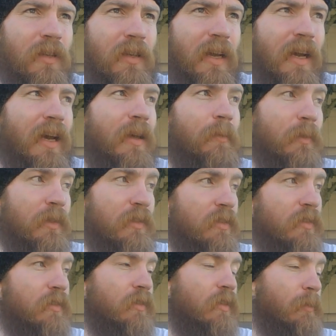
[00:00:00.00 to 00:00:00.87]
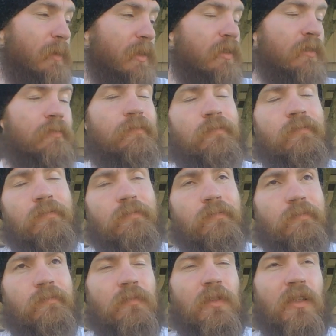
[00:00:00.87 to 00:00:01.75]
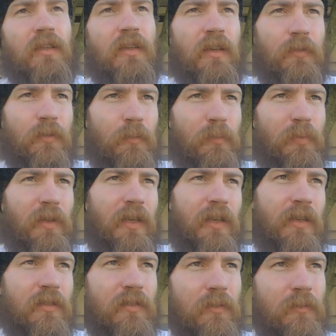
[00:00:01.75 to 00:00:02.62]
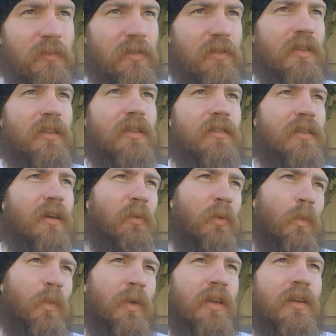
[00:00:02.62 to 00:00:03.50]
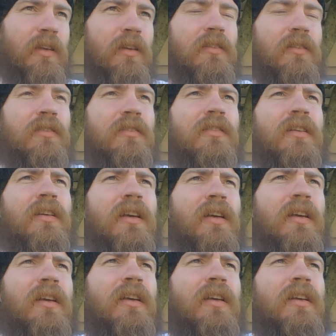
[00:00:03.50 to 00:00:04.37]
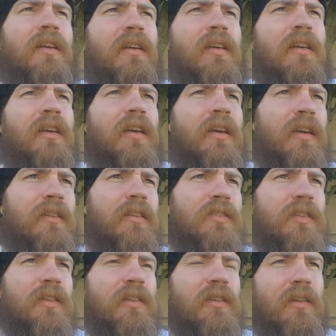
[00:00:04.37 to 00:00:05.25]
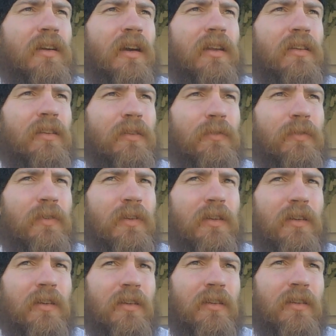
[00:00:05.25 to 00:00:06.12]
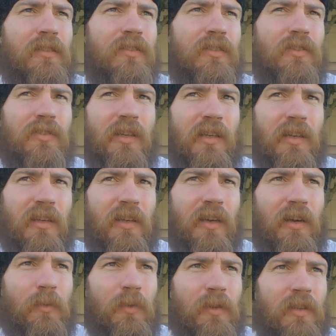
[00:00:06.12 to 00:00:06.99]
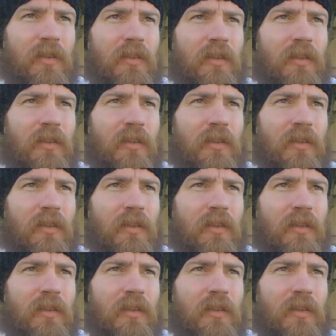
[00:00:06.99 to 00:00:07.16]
God the devil planted some seeds that were weeds. And she kind of associated that with